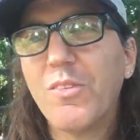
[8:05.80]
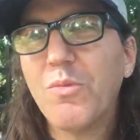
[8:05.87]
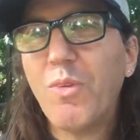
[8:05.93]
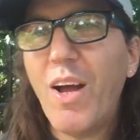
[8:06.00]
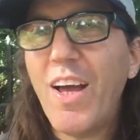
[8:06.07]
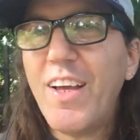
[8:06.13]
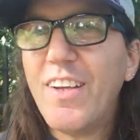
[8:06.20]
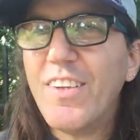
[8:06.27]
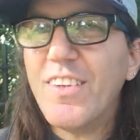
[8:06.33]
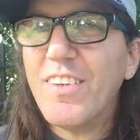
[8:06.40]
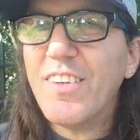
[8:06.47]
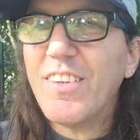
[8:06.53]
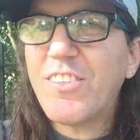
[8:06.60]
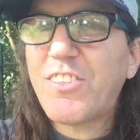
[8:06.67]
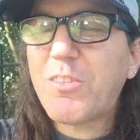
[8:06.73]
Right?
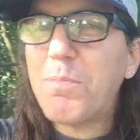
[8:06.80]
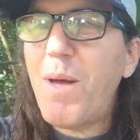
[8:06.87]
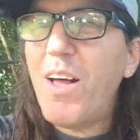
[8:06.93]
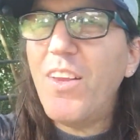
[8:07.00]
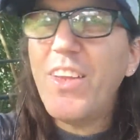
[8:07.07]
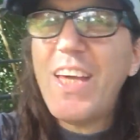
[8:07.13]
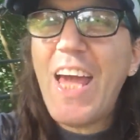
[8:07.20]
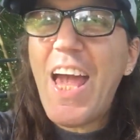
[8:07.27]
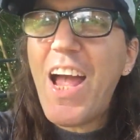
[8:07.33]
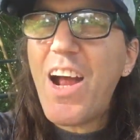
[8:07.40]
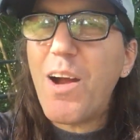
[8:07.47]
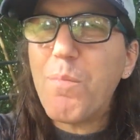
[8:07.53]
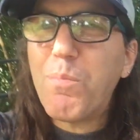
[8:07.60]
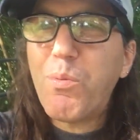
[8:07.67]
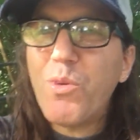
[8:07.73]
Smell the
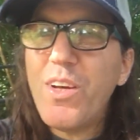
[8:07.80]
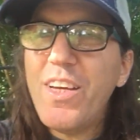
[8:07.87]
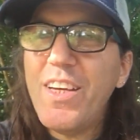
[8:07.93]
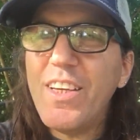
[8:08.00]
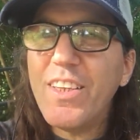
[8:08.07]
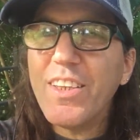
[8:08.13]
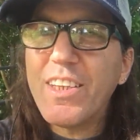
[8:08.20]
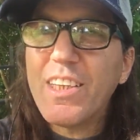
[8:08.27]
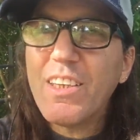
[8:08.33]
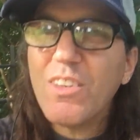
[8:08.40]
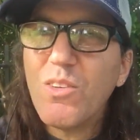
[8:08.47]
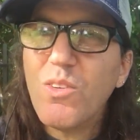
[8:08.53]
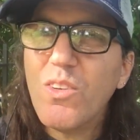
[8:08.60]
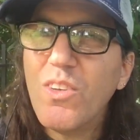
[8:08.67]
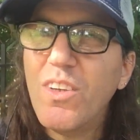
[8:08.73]
air, breathe,
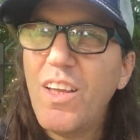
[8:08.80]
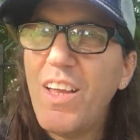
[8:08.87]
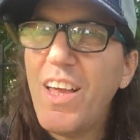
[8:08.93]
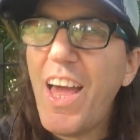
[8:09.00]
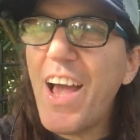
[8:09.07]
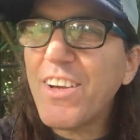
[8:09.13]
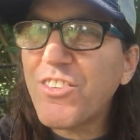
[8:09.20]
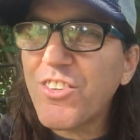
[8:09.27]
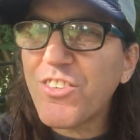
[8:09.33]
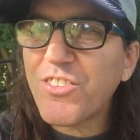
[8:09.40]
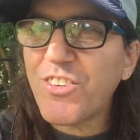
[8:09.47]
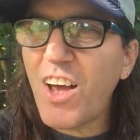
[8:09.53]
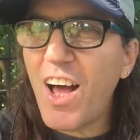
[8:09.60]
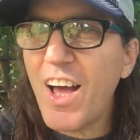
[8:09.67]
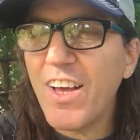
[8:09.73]

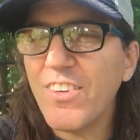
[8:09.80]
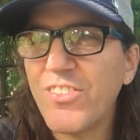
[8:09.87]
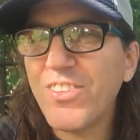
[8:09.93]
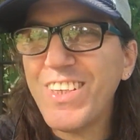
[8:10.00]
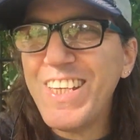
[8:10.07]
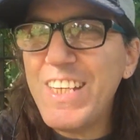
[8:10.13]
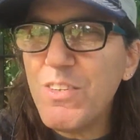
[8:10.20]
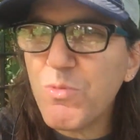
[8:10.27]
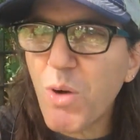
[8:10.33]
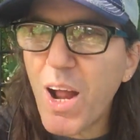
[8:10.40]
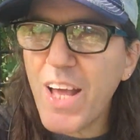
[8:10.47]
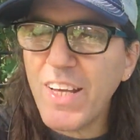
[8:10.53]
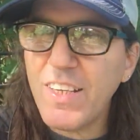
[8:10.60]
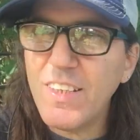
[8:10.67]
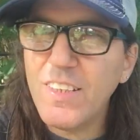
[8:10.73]
exercise, eat
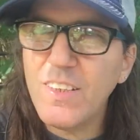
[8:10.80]
right.